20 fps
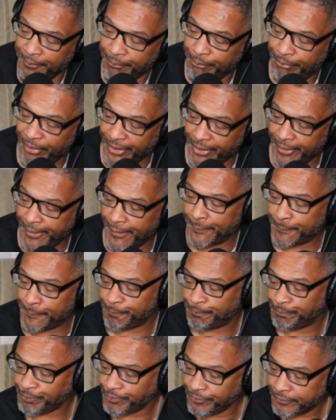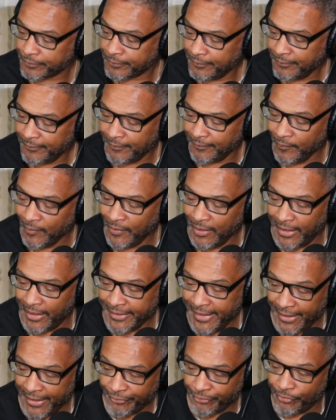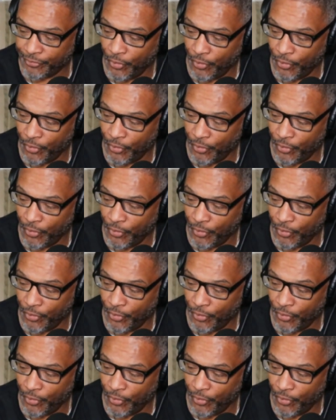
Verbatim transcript: But um I got so